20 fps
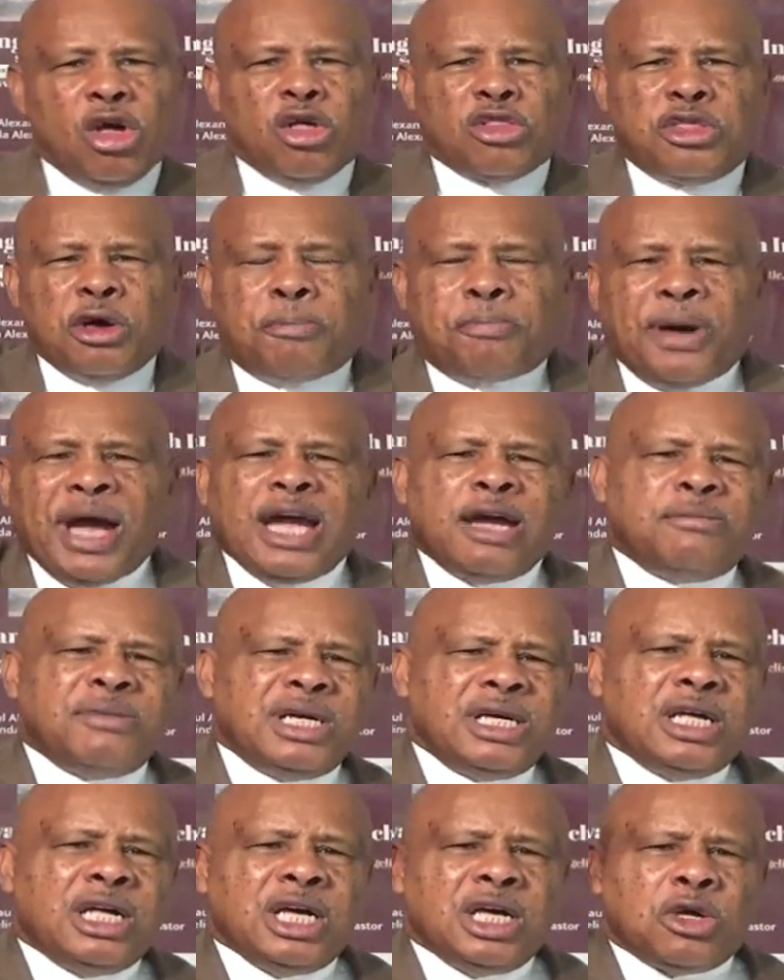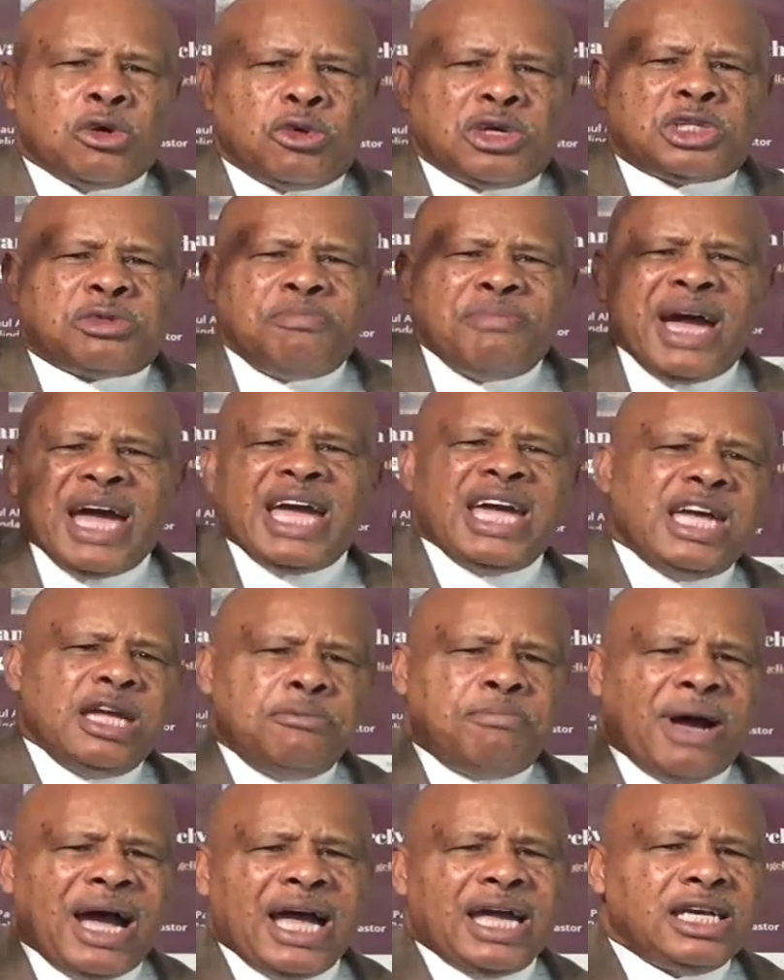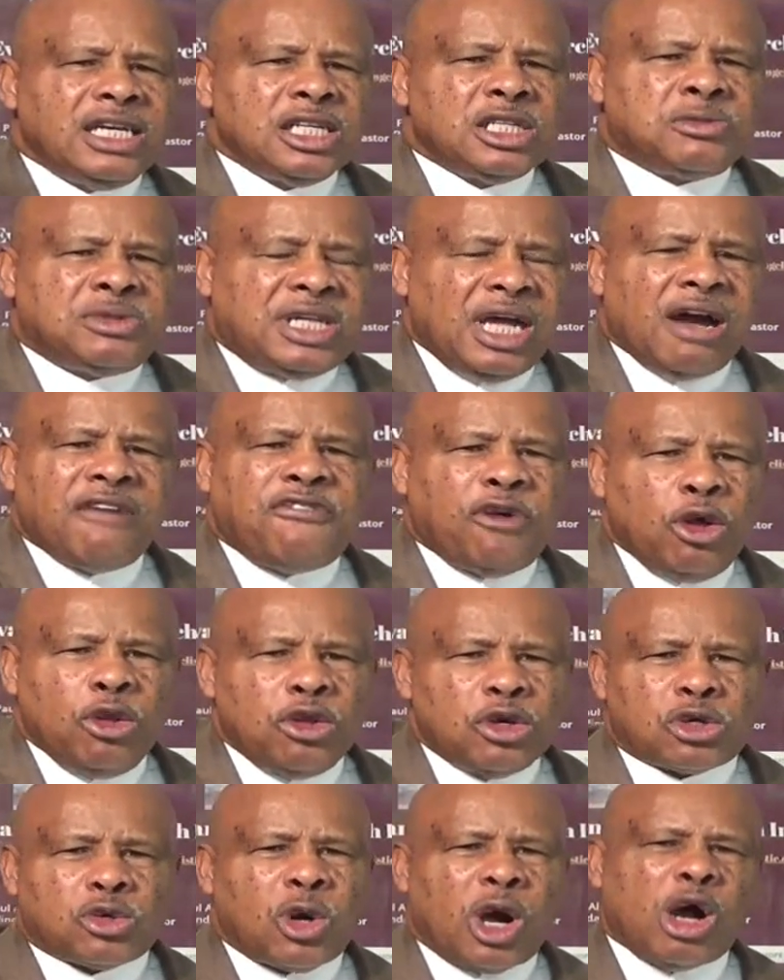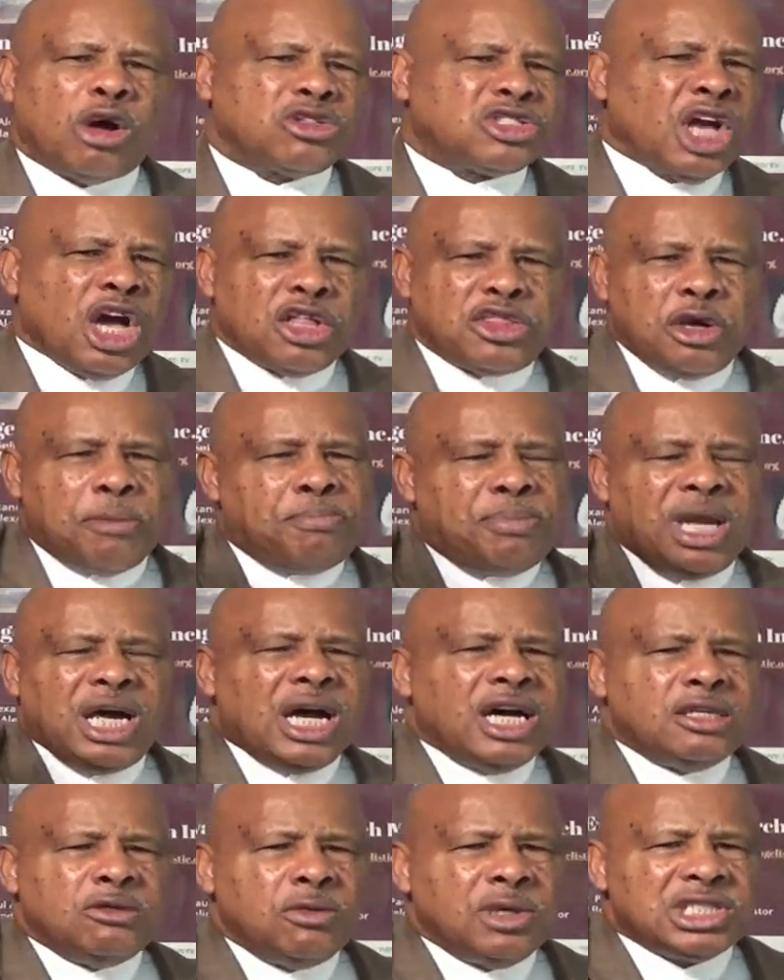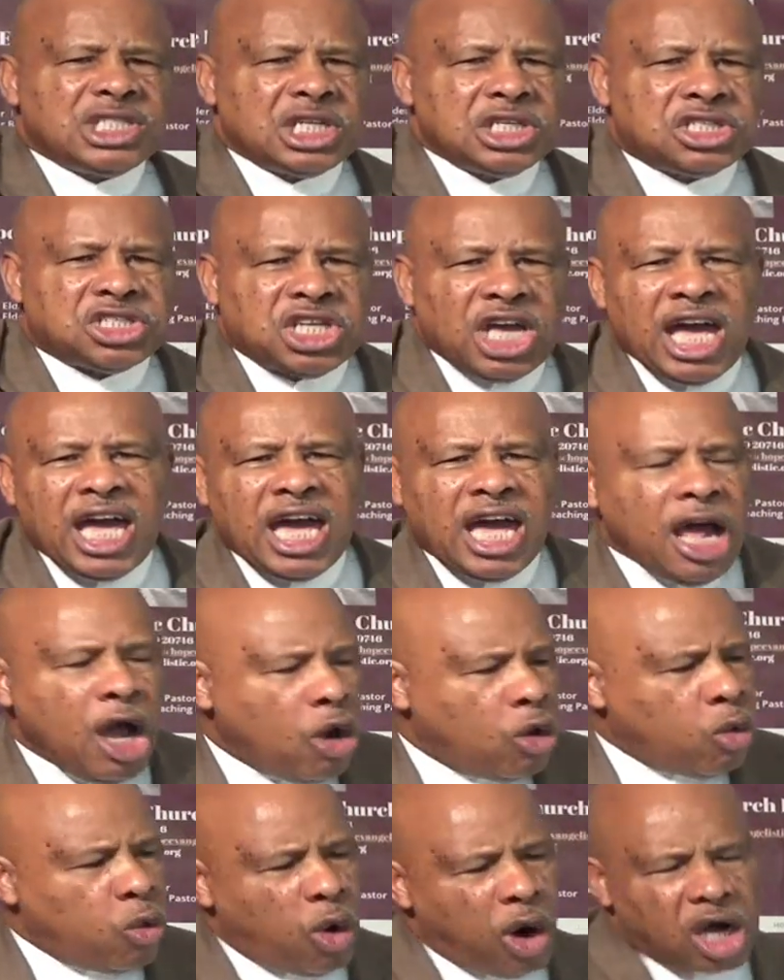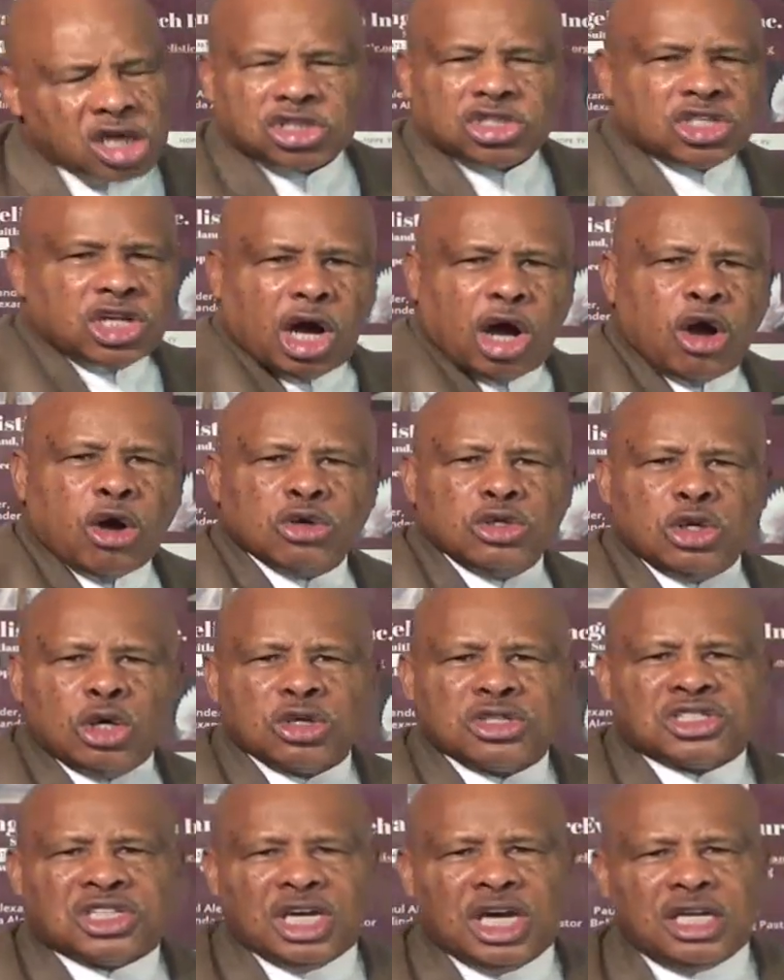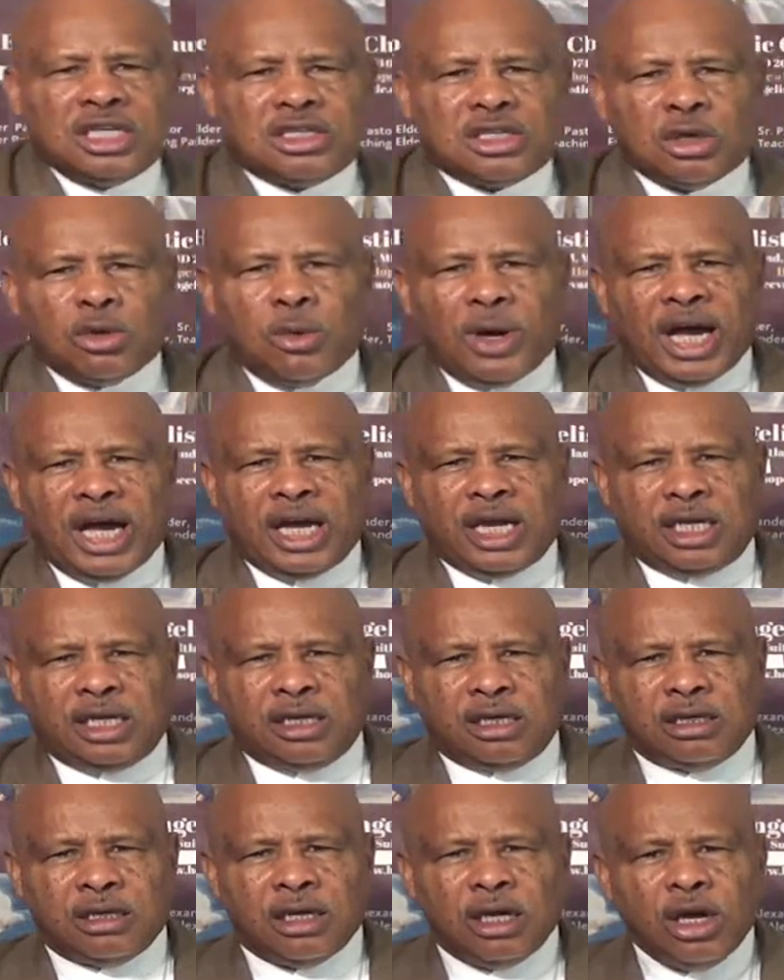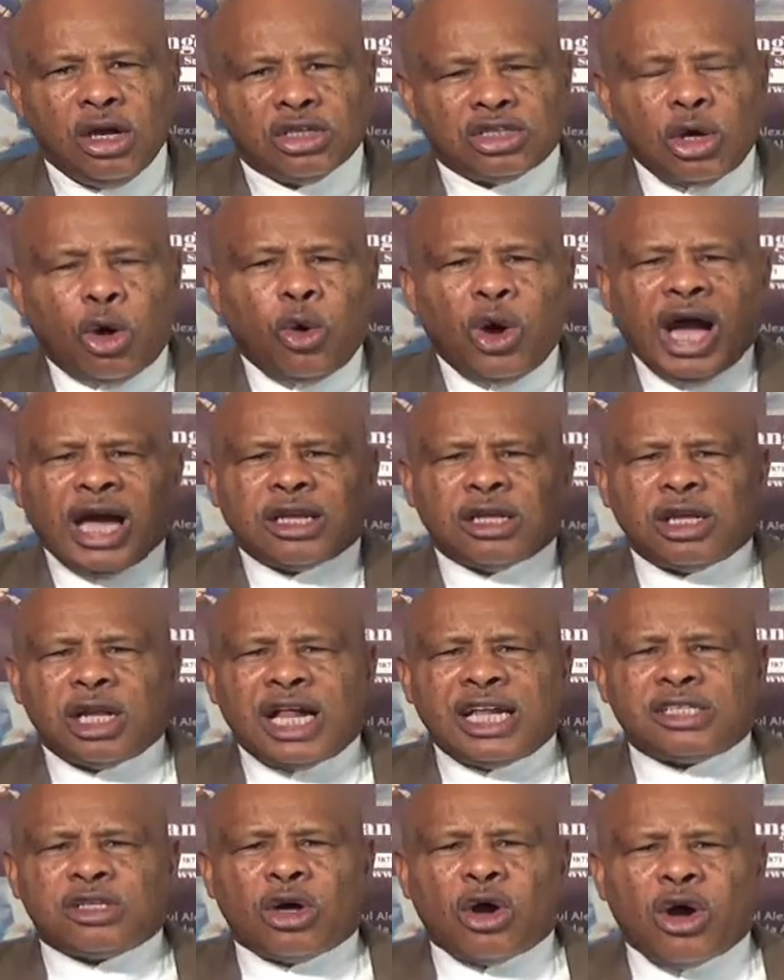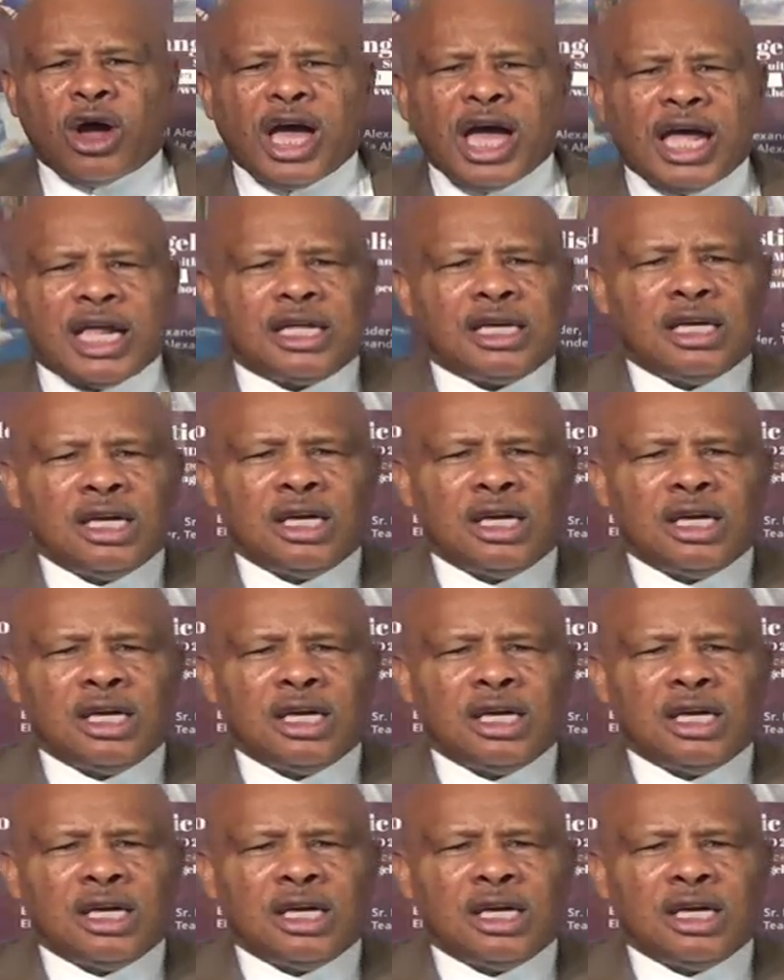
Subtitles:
The payment was made by his death on the cross. The blood was shed, washed all your sins away. So how did I do it?